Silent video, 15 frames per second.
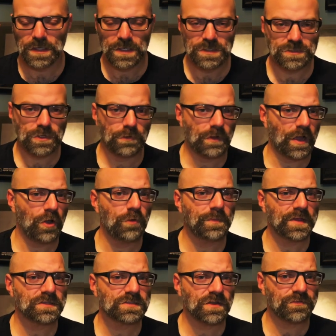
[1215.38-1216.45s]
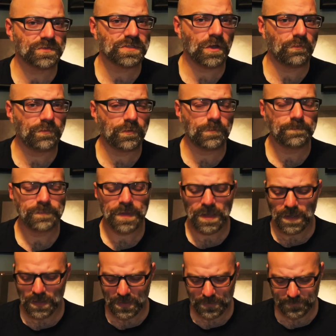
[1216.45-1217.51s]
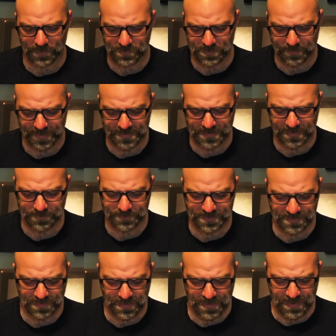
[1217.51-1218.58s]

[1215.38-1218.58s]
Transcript: So I hope that stuff was helpful. Those are my tips.